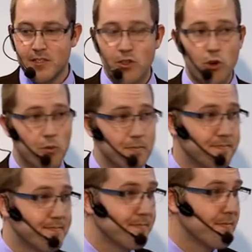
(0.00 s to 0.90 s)
So,
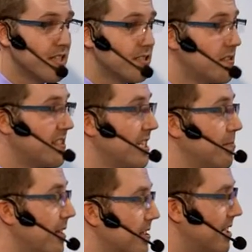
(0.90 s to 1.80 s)

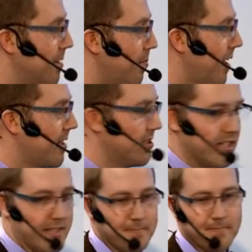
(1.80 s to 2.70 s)
sustainability and
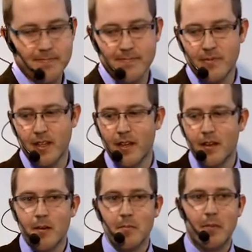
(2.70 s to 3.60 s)
packaging.
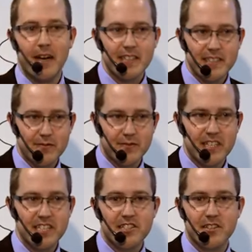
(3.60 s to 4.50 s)
By
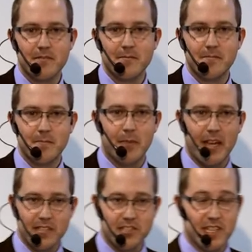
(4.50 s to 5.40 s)
definition,
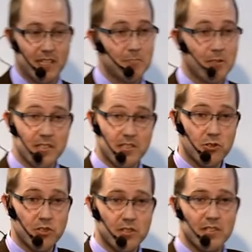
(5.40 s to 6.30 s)
packaging, because
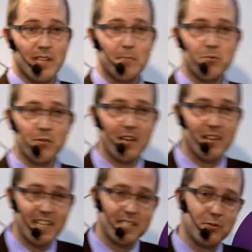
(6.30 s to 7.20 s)
you
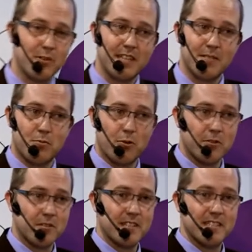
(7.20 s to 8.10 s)
temporarily integrate a
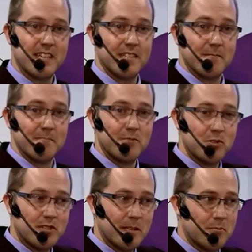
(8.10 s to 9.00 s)
product and then
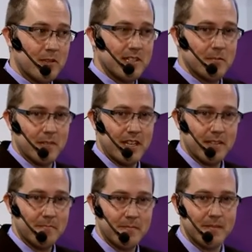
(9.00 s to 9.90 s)
you separate them again,